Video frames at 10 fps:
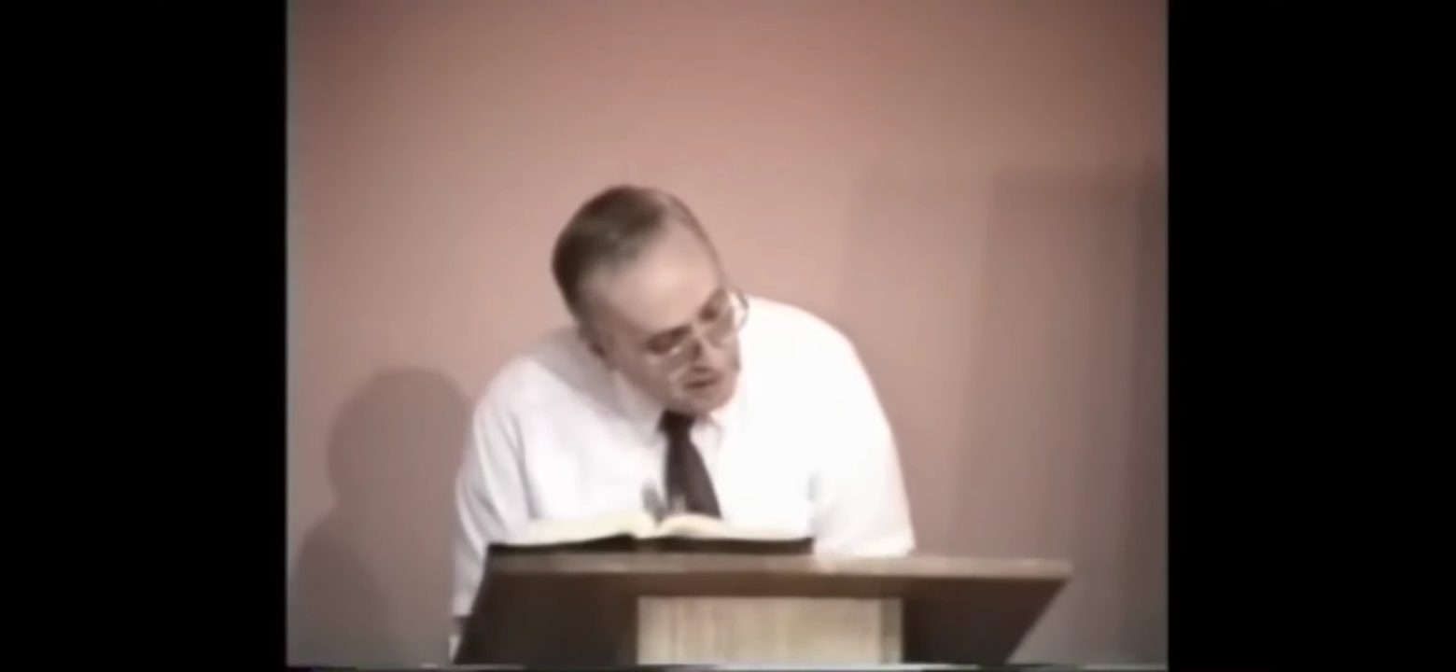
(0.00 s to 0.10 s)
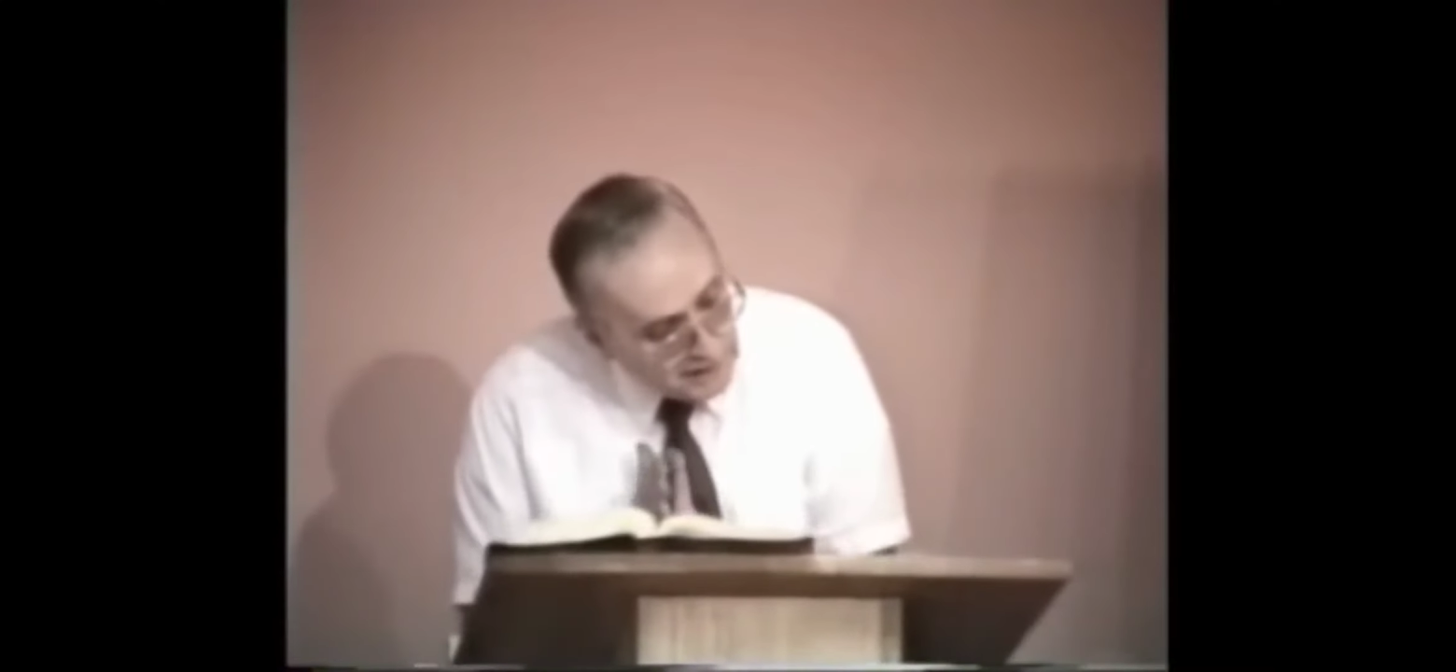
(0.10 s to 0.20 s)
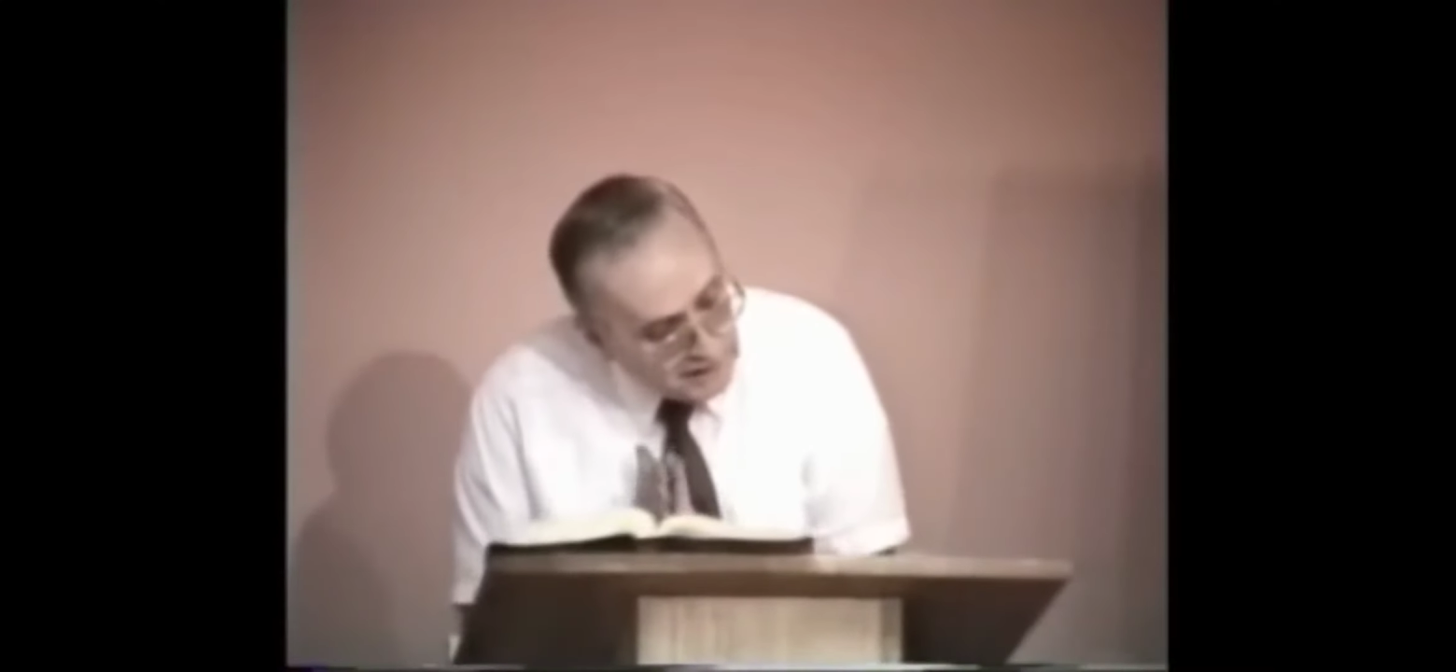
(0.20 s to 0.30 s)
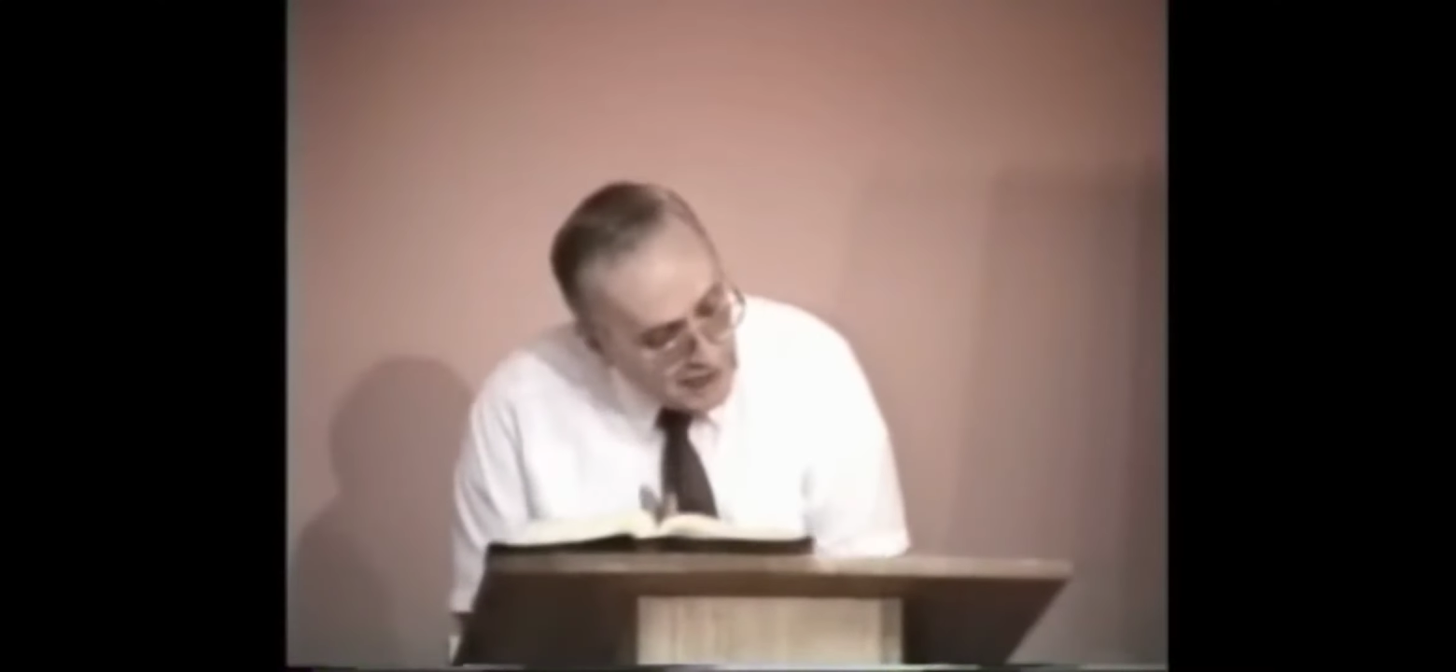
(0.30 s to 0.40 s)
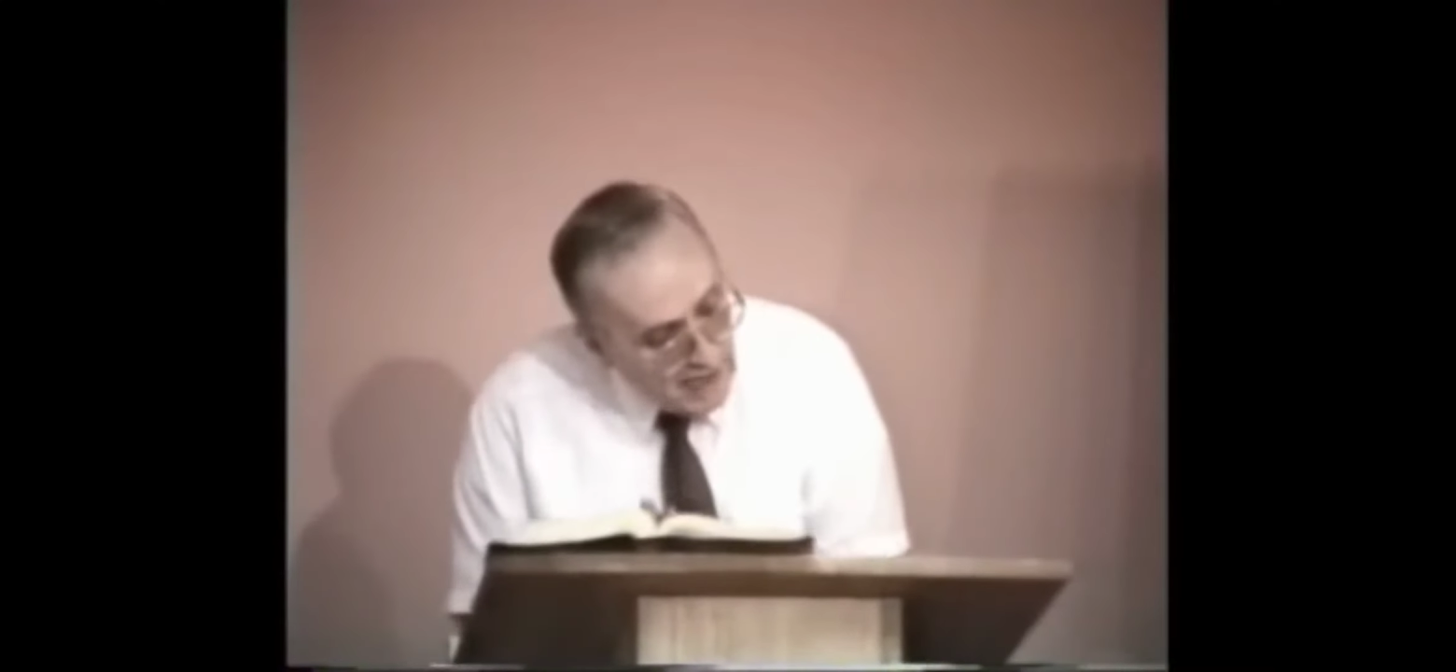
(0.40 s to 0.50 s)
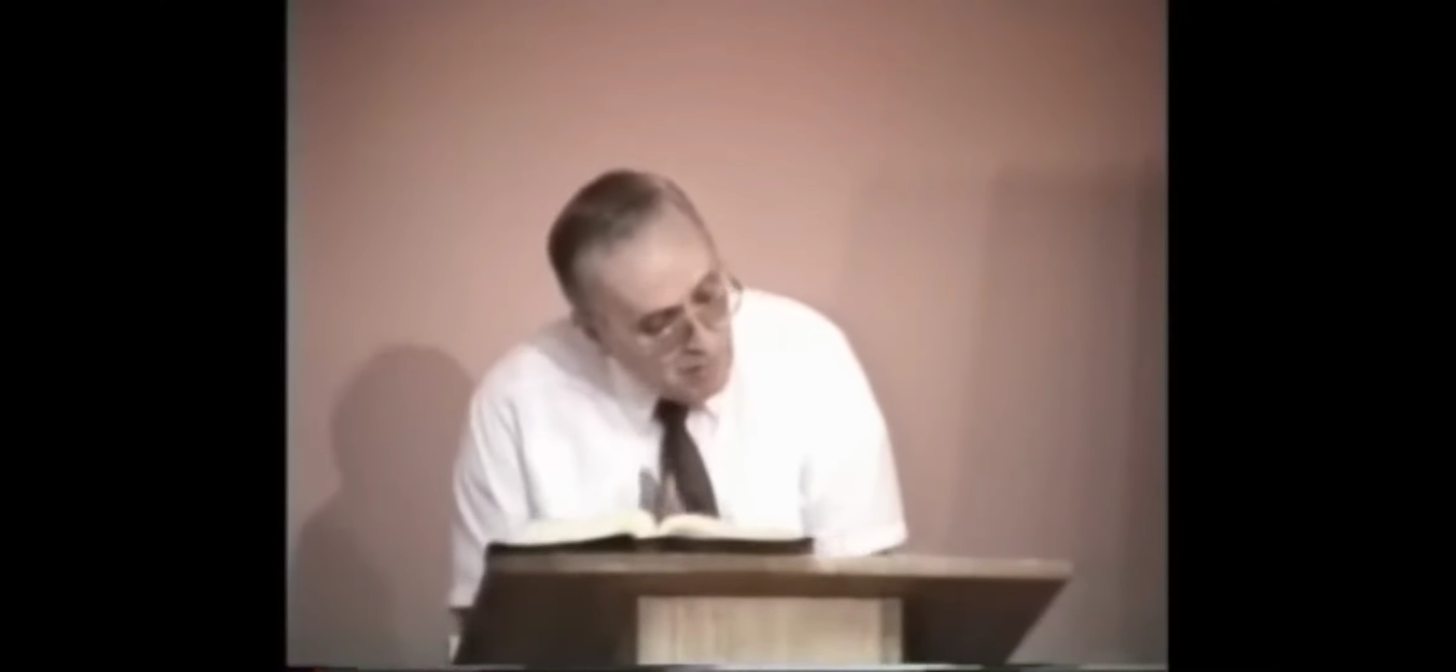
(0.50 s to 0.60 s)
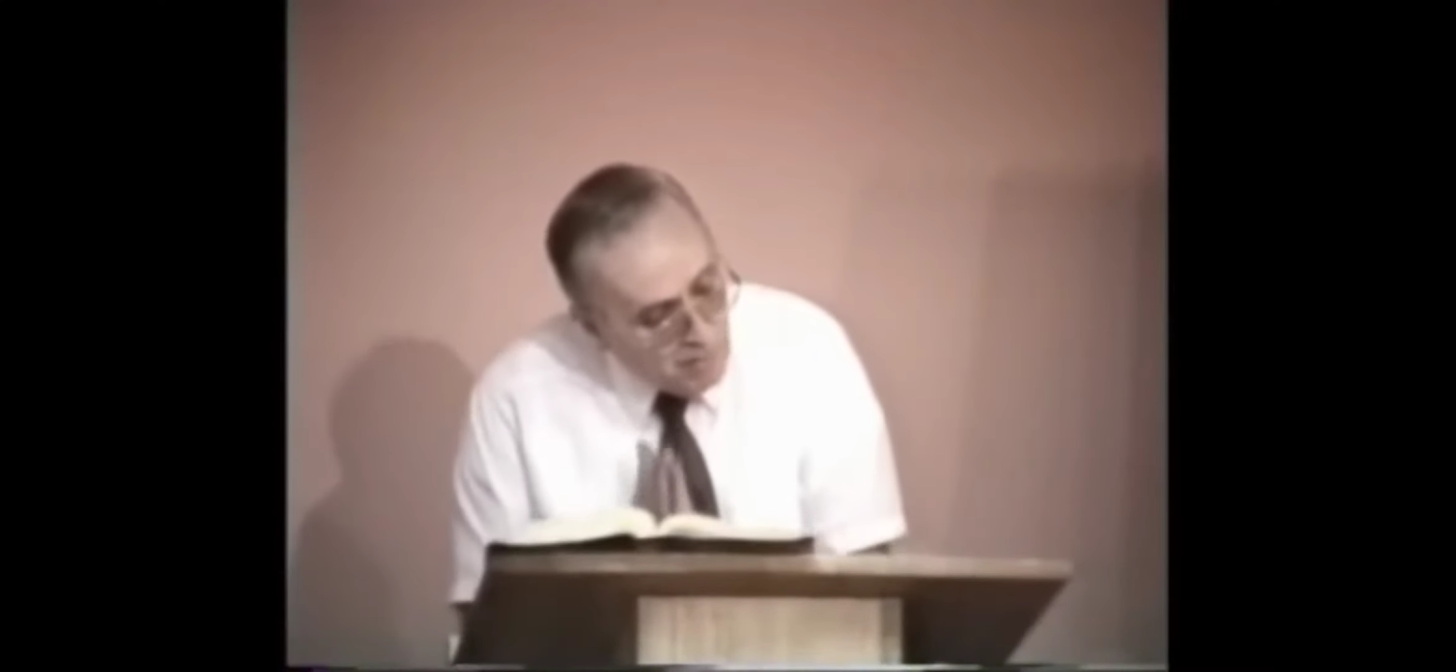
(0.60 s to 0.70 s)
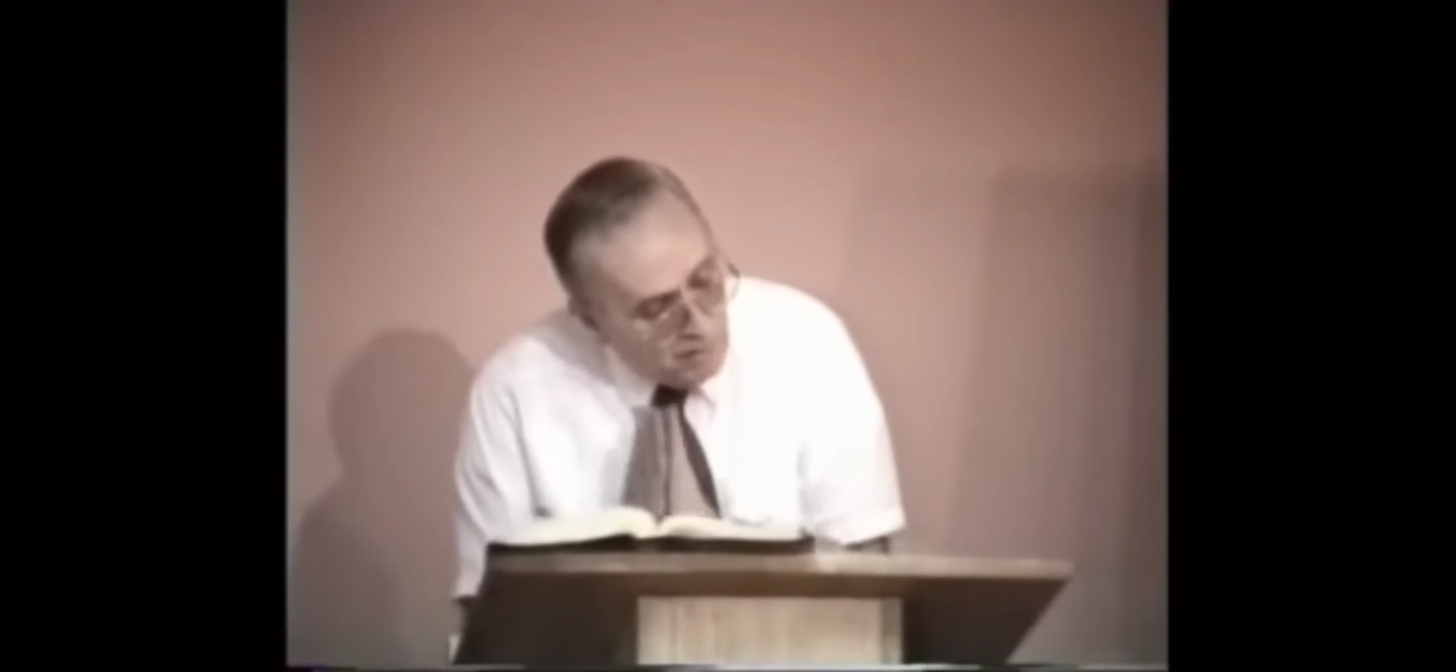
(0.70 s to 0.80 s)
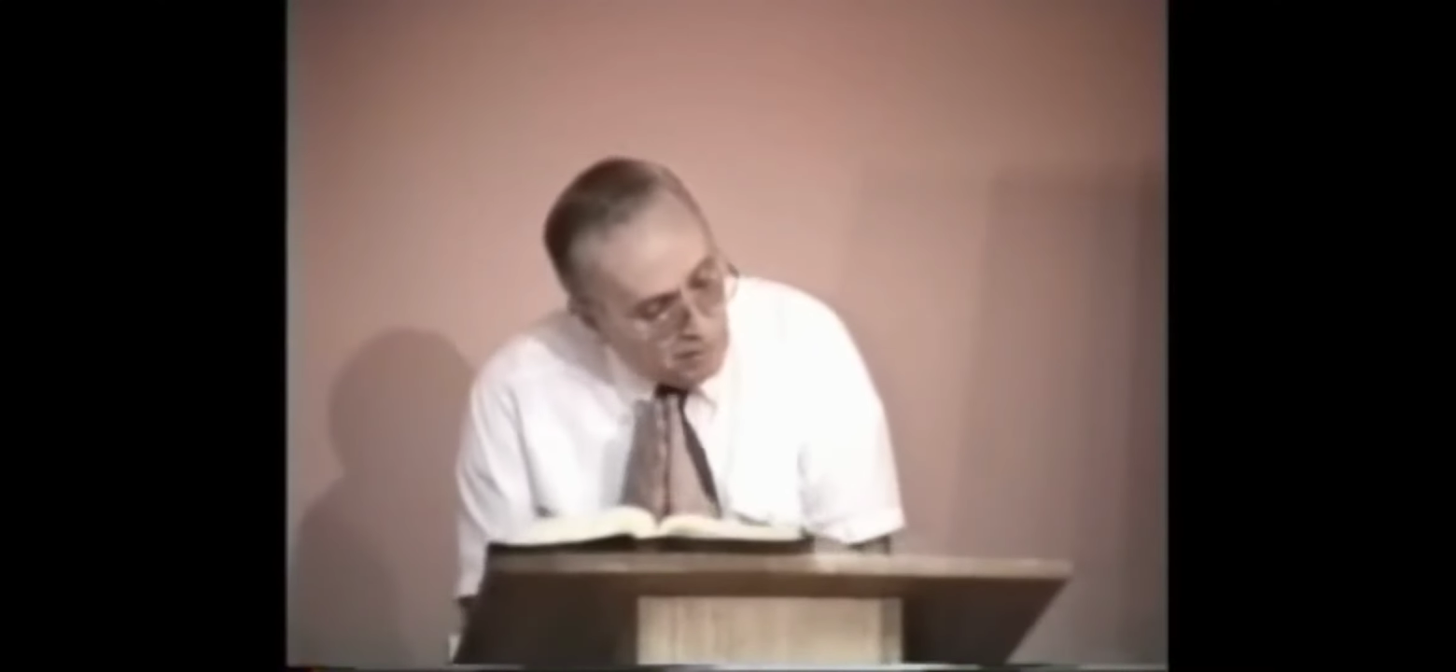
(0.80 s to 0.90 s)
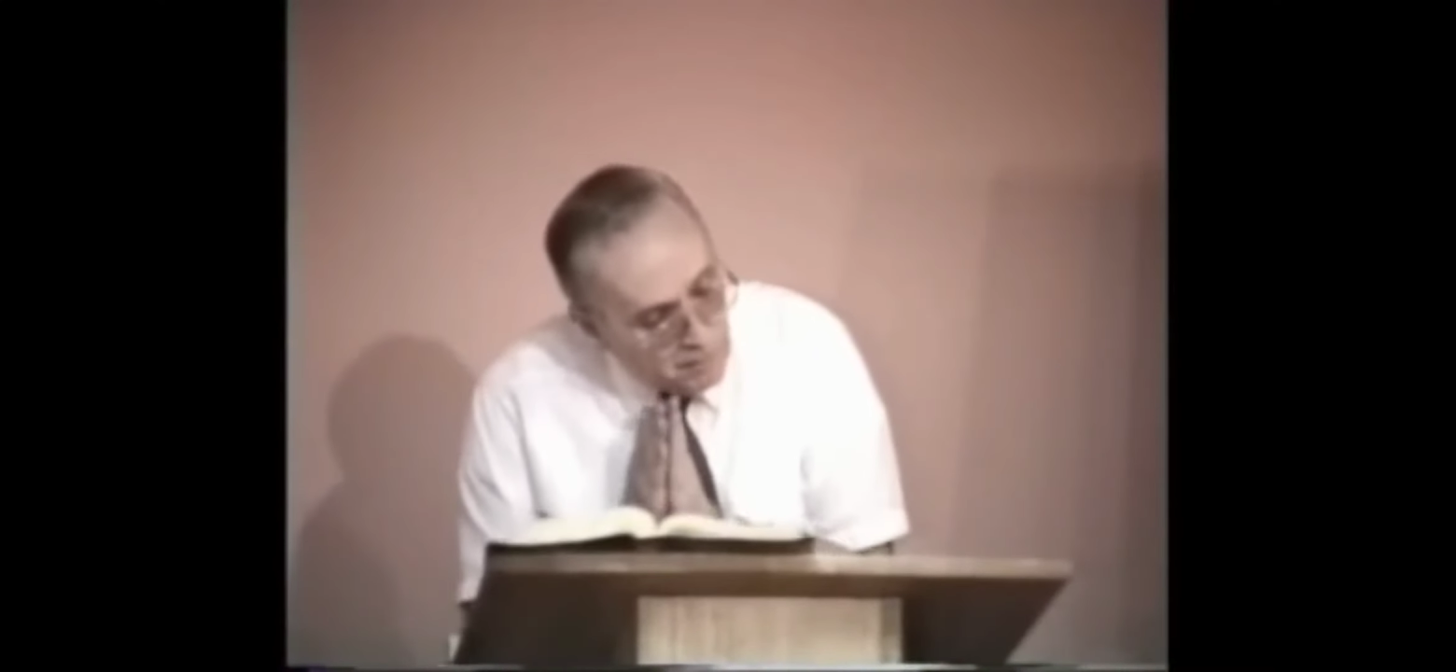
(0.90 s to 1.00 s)
middle
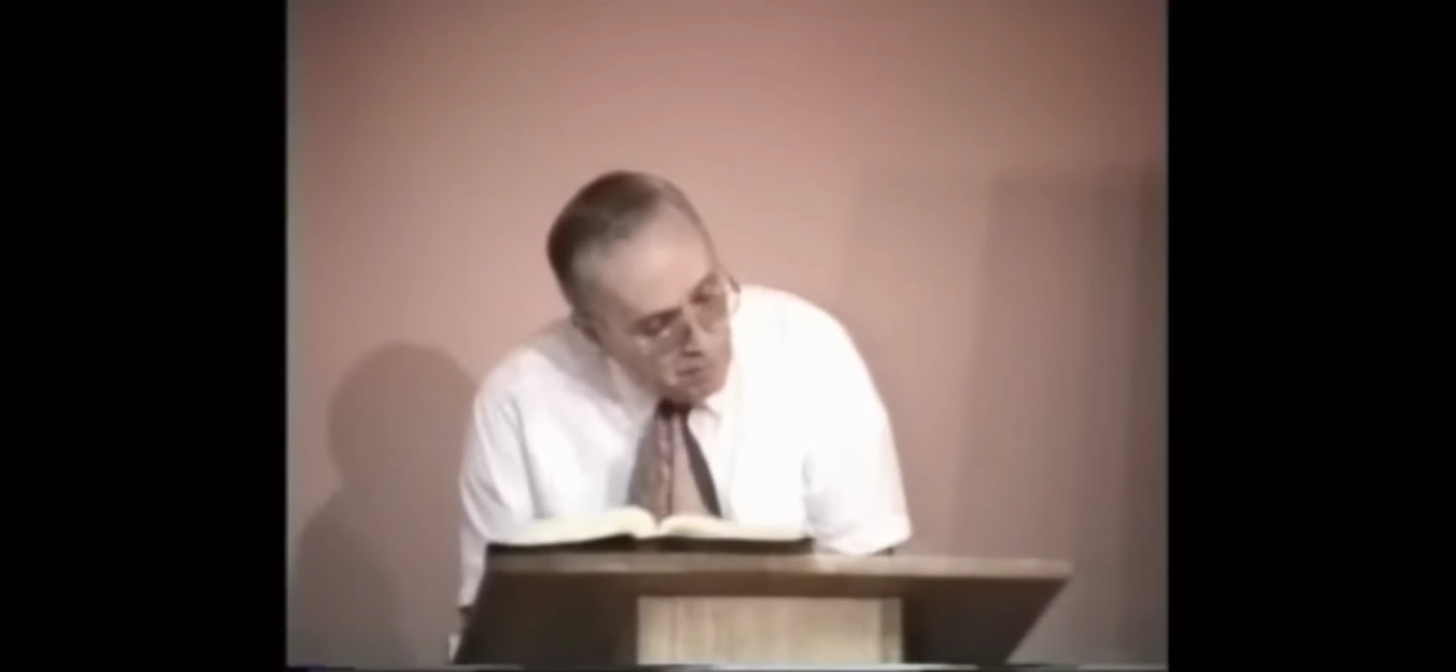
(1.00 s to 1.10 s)
chamber,